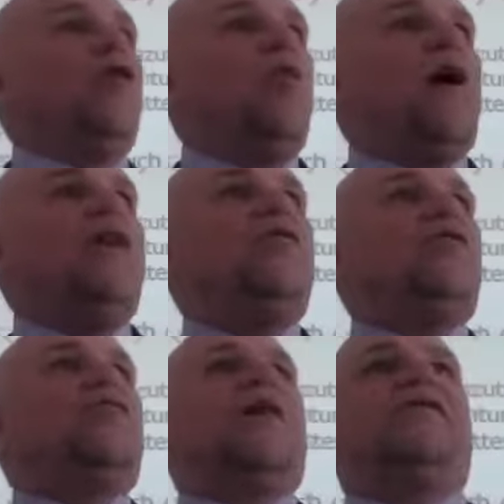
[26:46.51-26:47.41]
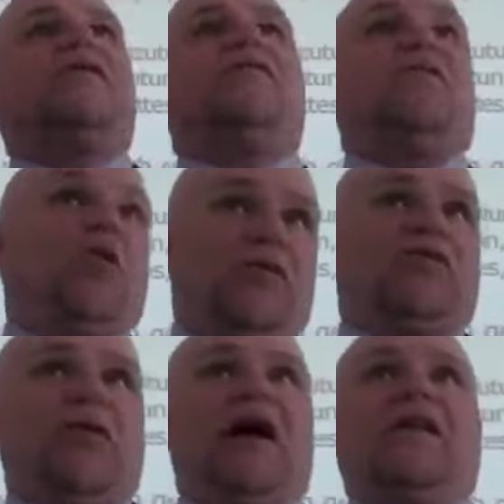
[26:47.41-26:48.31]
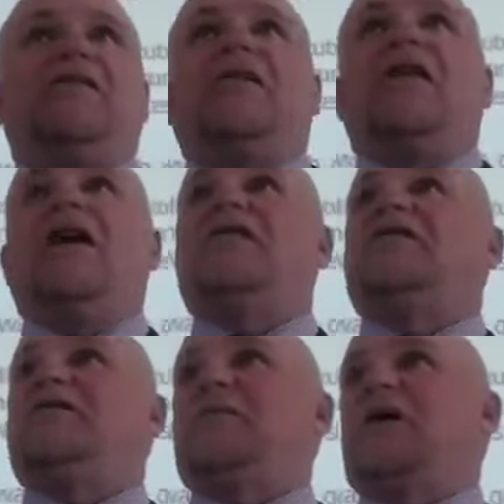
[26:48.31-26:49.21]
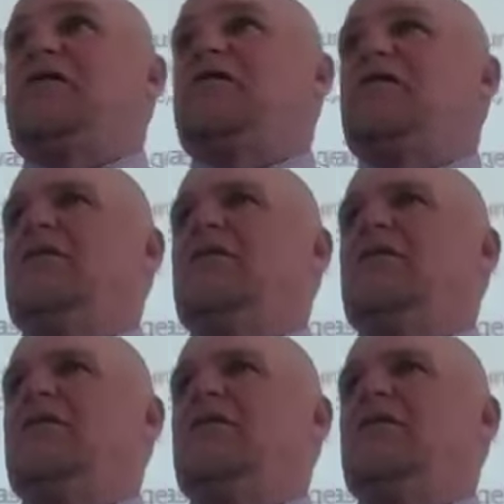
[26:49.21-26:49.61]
way you're trained, I suspect.